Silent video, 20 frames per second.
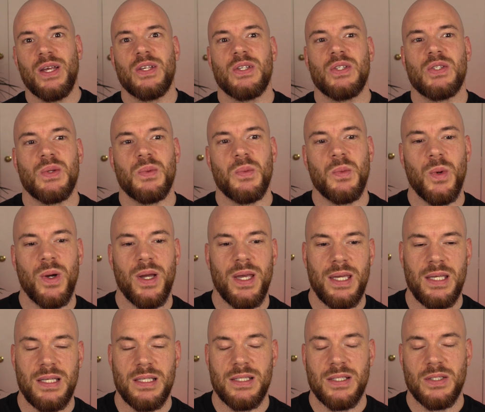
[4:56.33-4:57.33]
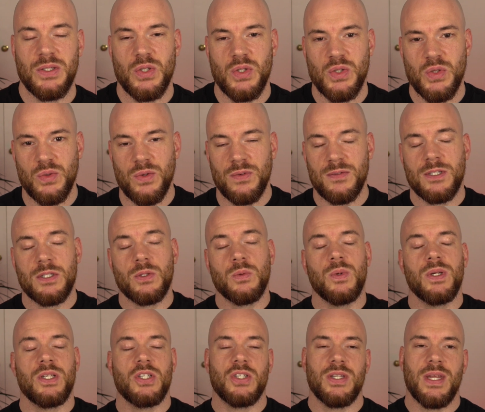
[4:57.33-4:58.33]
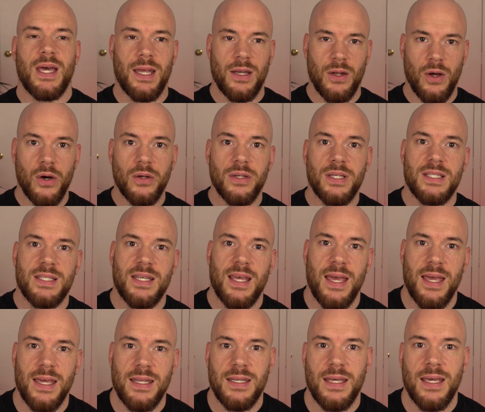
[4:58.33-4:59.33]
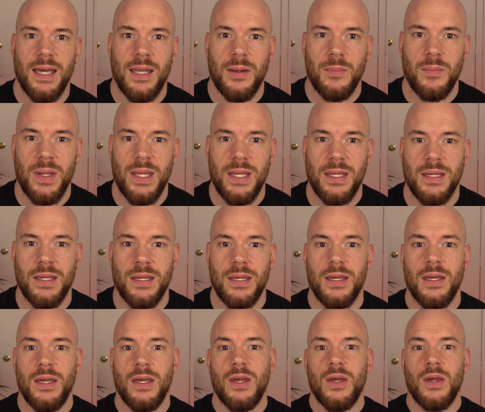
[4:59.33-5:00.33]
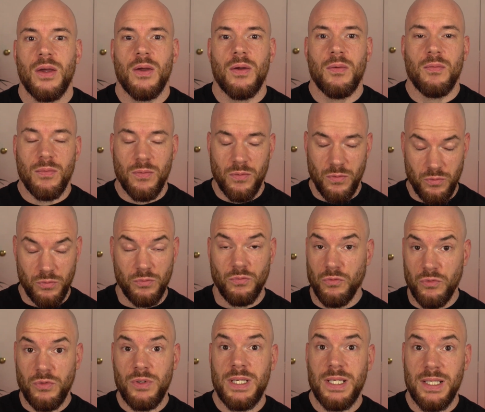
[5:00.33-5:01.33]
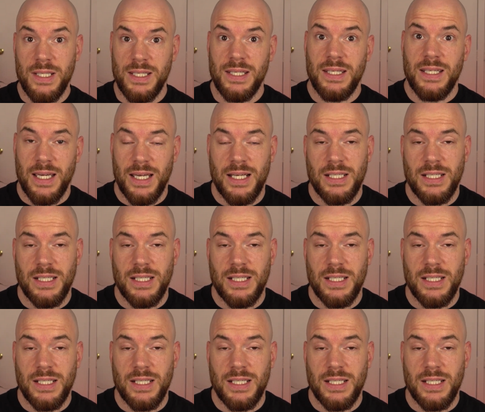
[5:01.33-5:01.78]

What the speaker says: some ways to sort of switch that on its head and make it really